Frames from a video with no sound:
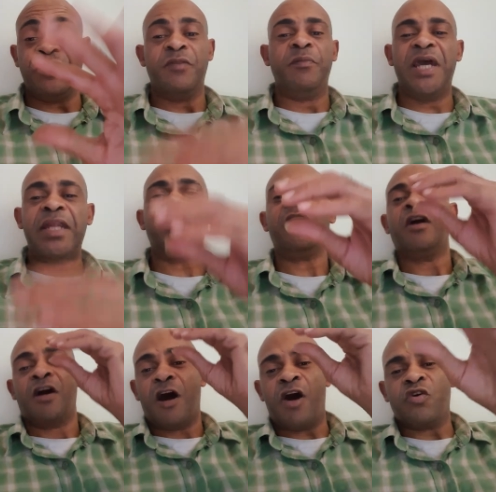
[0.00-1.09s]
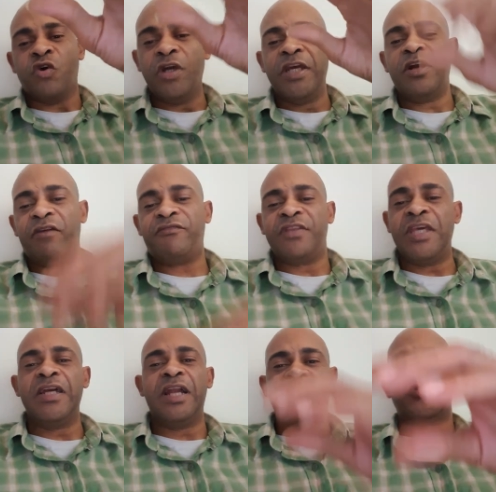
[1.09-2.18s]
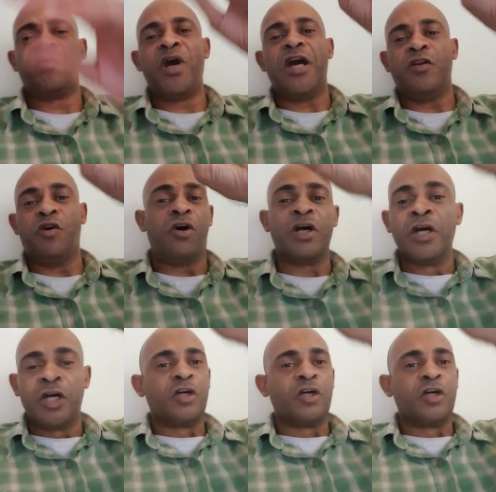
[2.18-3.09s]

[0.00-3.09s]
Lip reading: You made it a good enough deal as to where, look,